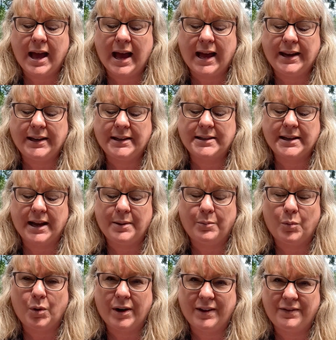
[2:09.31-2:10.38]
And
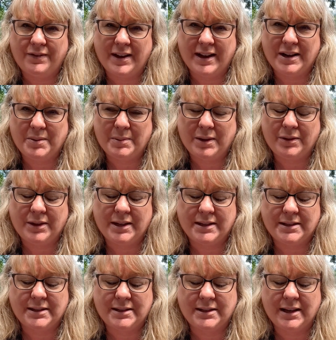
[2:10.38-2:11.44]
what I find about
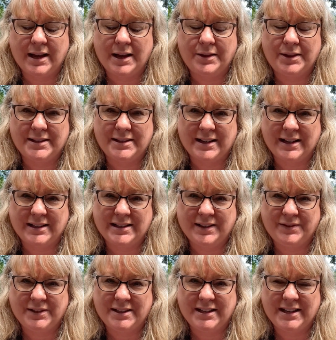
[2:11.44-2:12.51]
this
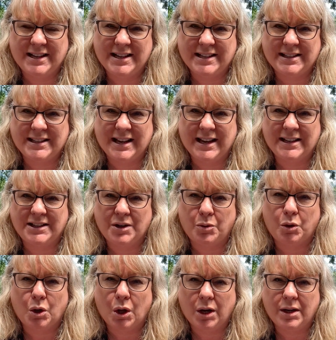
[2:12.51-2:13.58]
activity is that, you know,
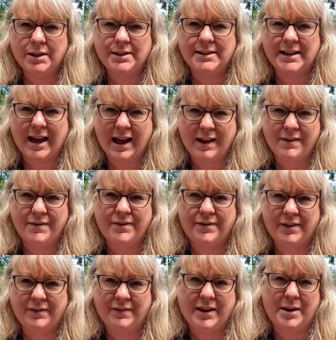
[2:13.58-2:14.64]
colors have
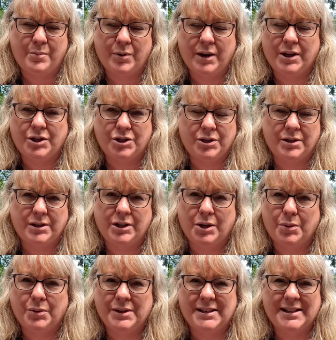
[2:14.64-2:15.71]
a vibration. You
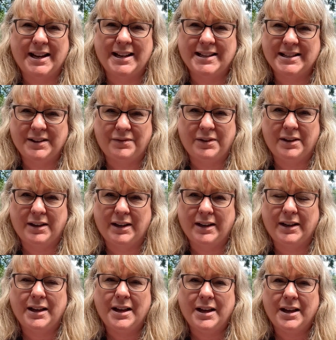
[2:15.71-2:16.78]
know,
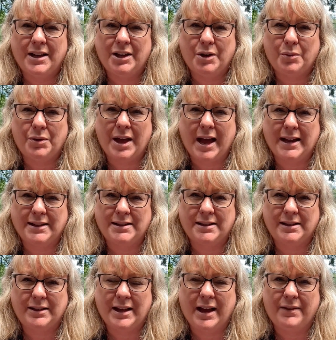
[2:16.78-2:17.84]
scientifically, you know,
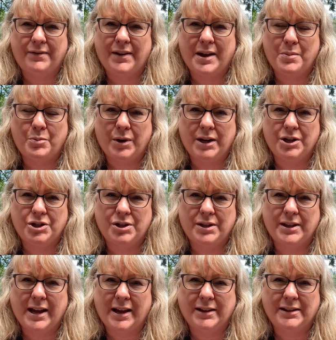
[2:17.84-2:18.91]
that
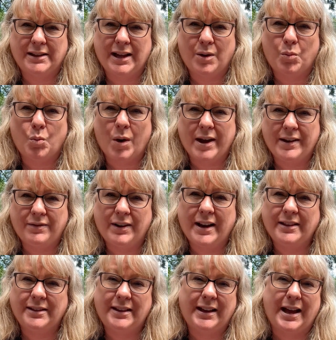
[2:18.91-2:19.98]
vibration, that
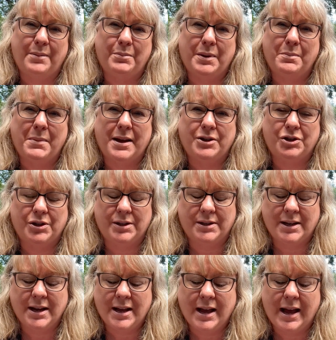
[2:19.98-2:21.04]
wavelength can be measured,
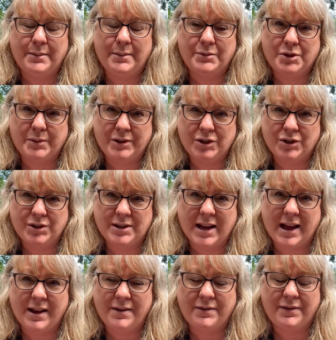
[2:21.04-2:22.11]
so it does
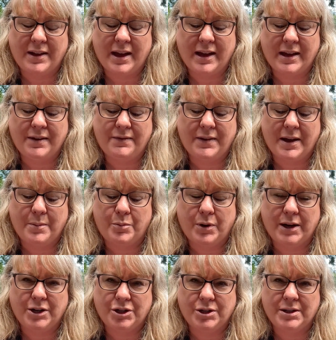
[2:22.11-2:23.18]
have a
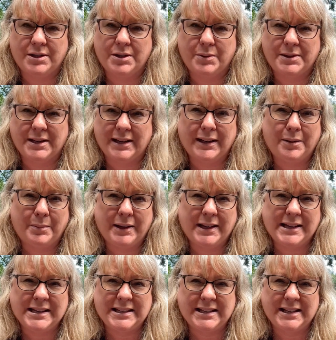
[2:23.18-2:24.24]
vibration, so it's a little bit
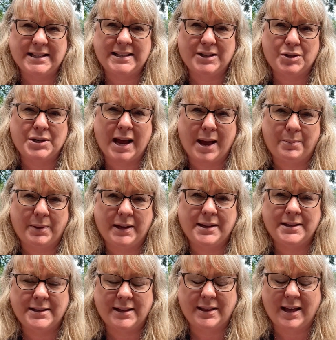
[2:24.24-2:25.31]
easier to tap
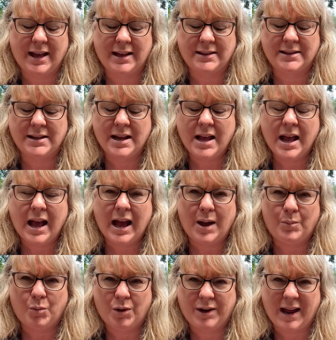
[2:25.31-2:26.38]
into that.
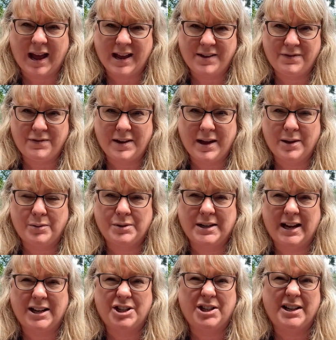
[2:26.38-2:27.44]
And what I found
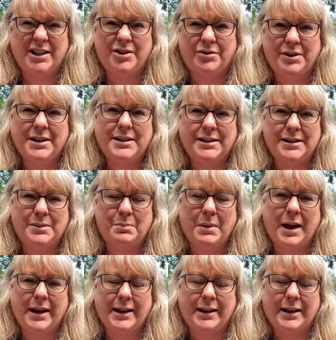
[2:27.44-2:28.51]
actually increased
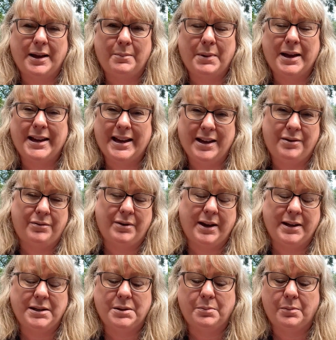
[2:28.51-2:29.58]
my hit
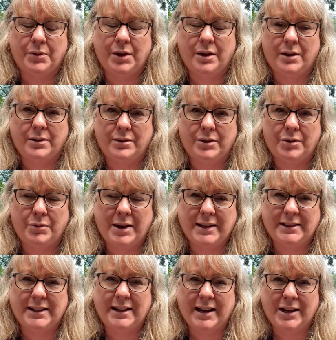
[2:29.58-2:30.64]
rate, the
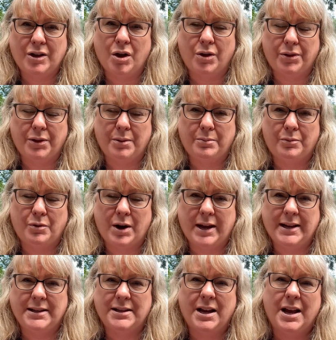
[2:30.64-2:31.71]
rate that I got them
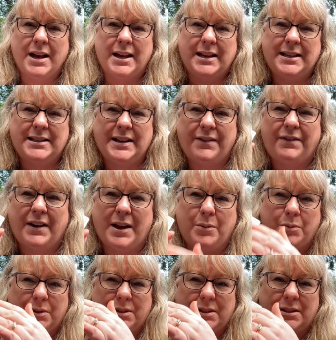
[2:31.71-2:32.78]
right, is if I
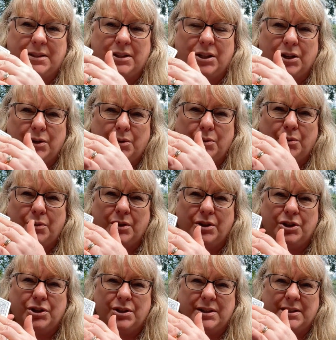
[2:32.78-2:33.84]
was to
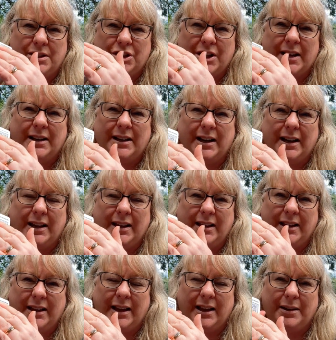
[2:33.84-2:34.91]
just
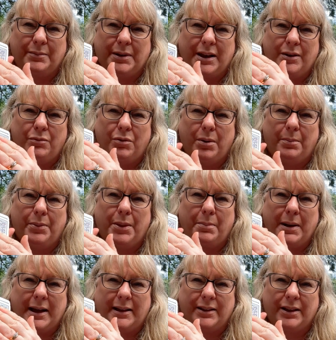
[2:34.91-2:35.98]
gently kind of rub the
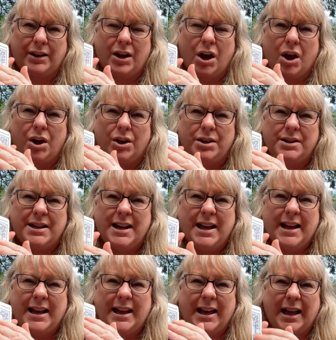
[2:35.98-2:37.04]
back of the card,
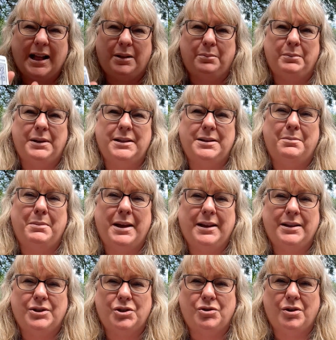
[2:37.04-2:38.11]
it helped me to
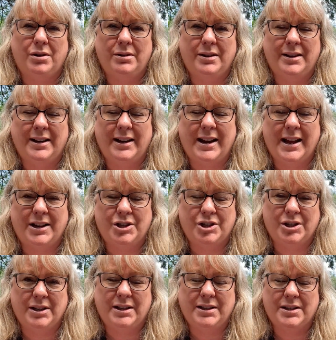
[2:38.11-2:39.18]
make a stronger
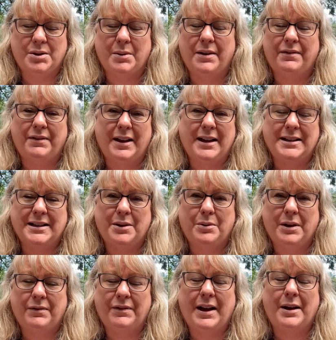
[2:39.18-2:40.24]
connection. And so I
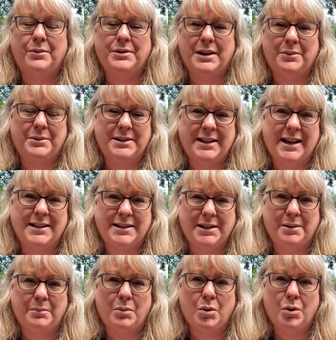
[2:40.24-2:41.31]
found I was
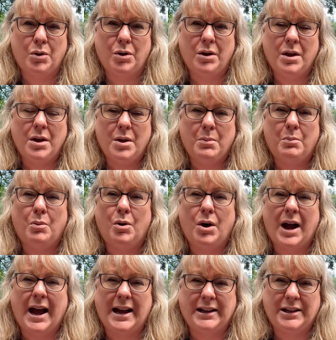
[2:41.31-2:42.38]
getting more
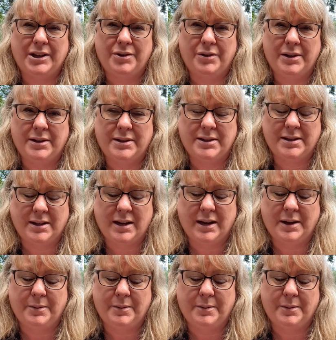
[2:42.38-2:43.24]
accurate